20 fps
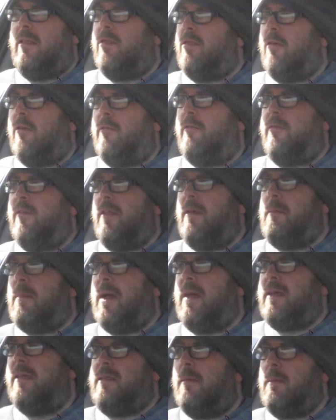thoughtfully
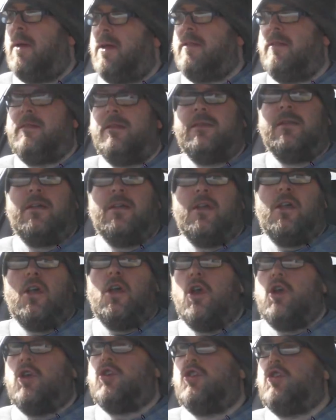by the
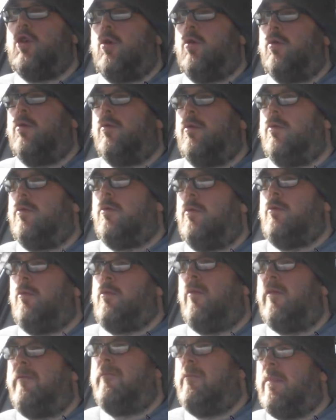Button. So
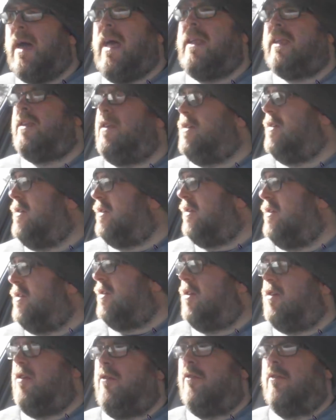we've managed to
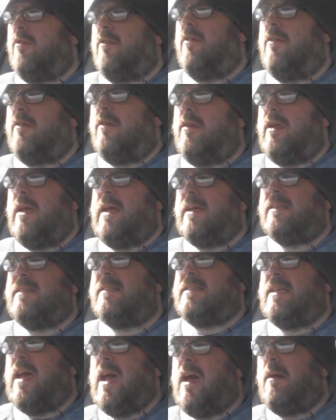secure a
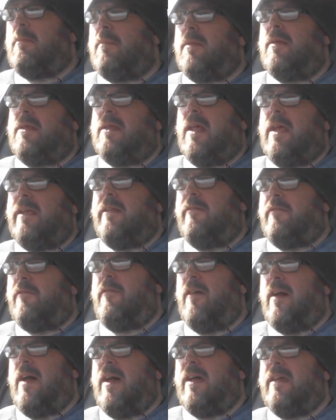Saab
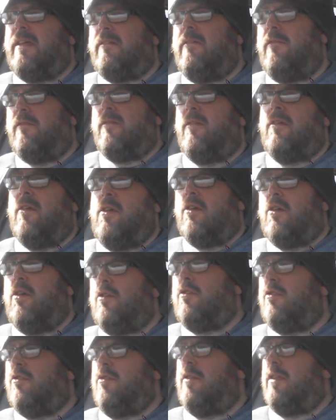
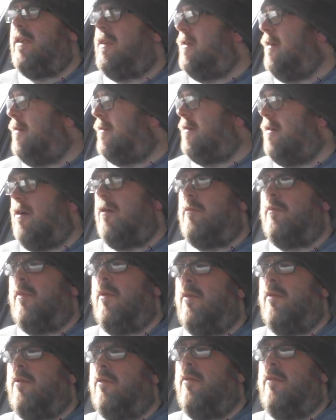9.5 2-litre
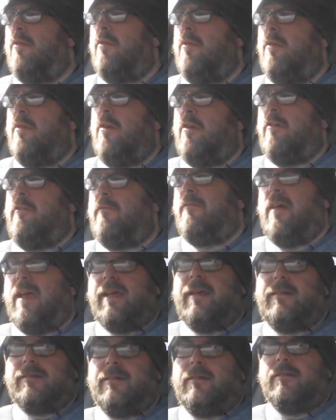turbo
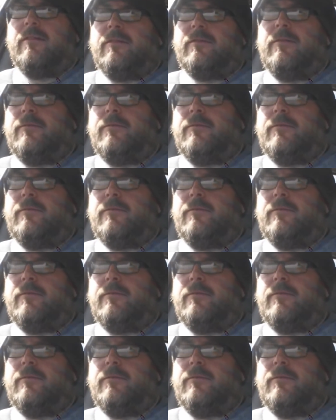Vector.